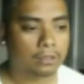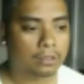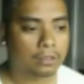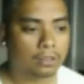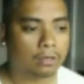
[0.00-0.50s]

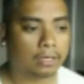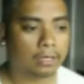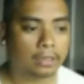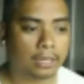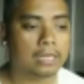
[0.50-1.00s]
you
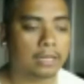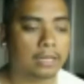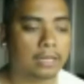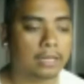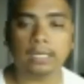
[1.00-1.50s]
know,
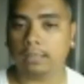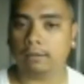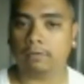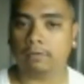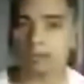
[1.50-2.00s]
they need to
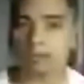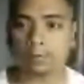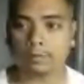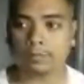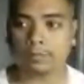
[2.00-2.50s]
give their
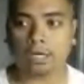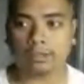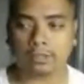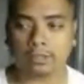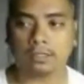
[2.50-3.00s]

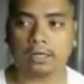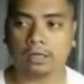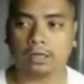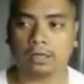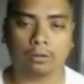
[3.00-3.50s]
customers not just
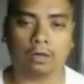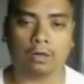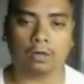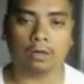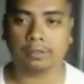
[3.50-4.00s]
the color
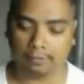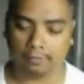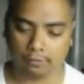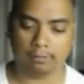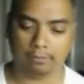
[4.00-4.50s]
option of
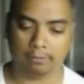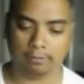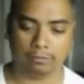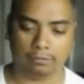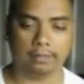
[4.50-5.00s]
green,
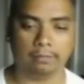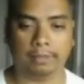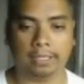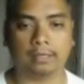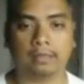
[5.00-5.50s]
blue, red,
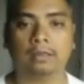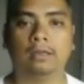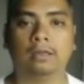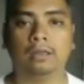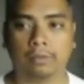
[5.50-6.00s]
pink,
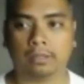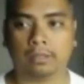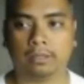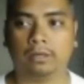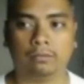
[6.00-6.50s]

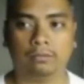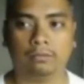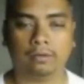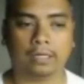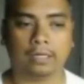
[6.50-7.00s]
but you
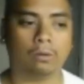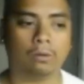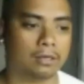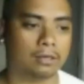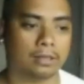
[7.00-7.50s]
know, they don't
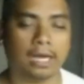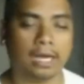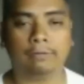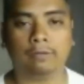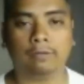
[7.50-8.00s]
want to. The
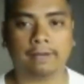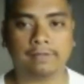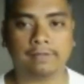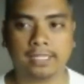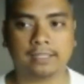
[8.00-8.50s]
iPhone
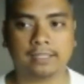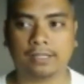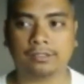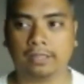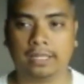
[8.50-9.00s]
5C is
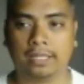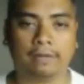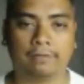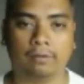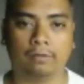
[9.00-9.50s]
essentially the
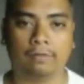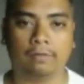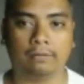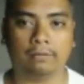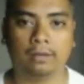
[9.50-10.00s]
iPhone
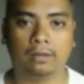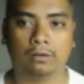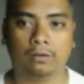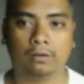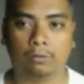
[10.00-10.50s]
5
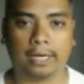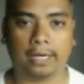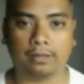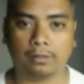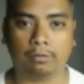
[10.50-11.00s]

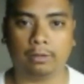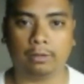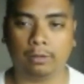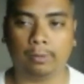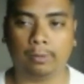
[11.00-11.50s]
repackaged and
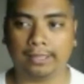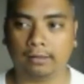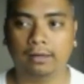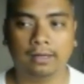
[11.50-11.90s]
rebranded.